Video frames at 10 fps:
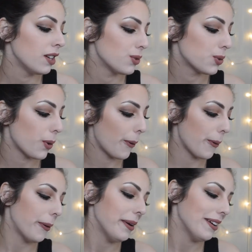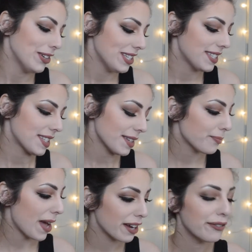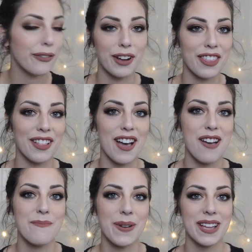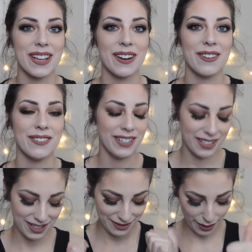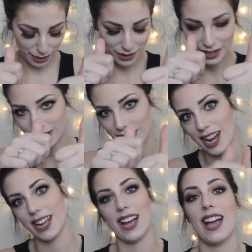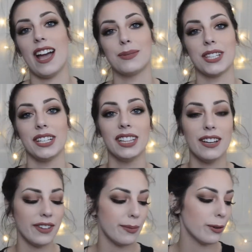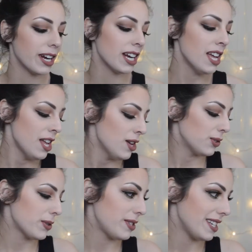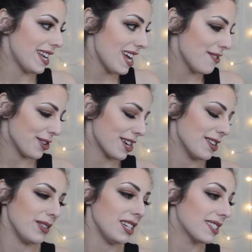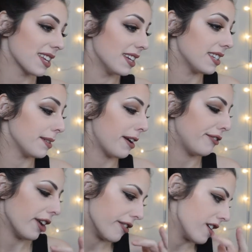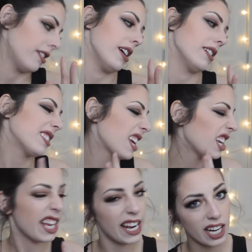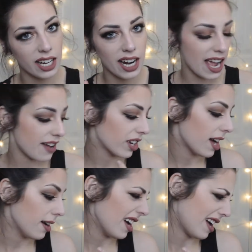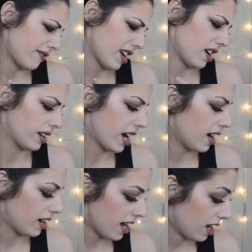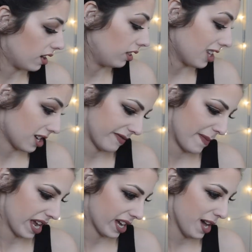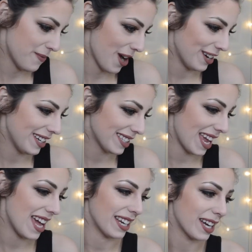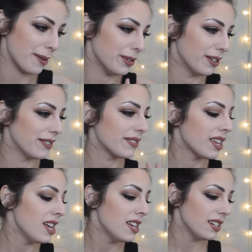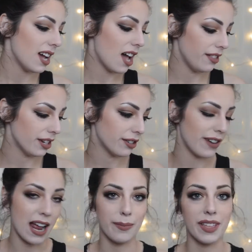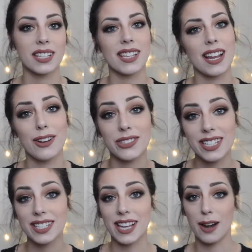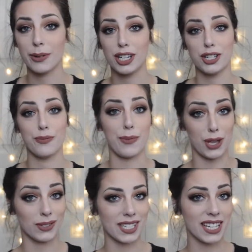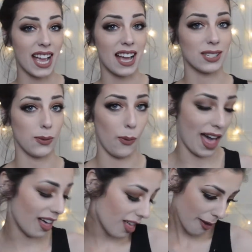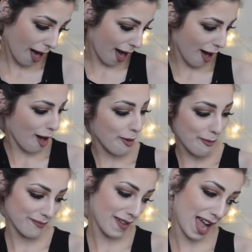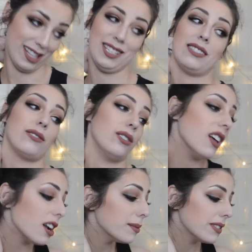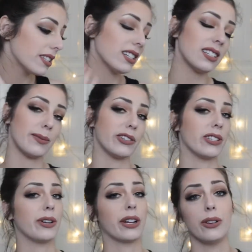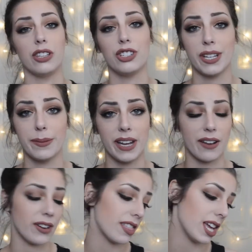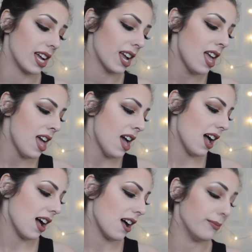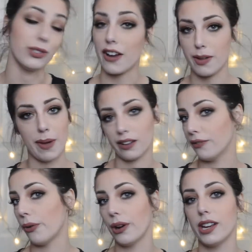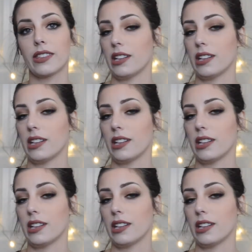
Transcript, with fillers: so it was back and forth a lot, but you know, February is great. I absolutely love February. So today we're going to be discussing my favorite like skincare. I have a I have a hair care and a lot of makeup products and a couple of other random things. And I also decided I'm going to do music as well. Um, I listen to a lot of music, especially when I go to the gym and everything. Um, driving back and forth,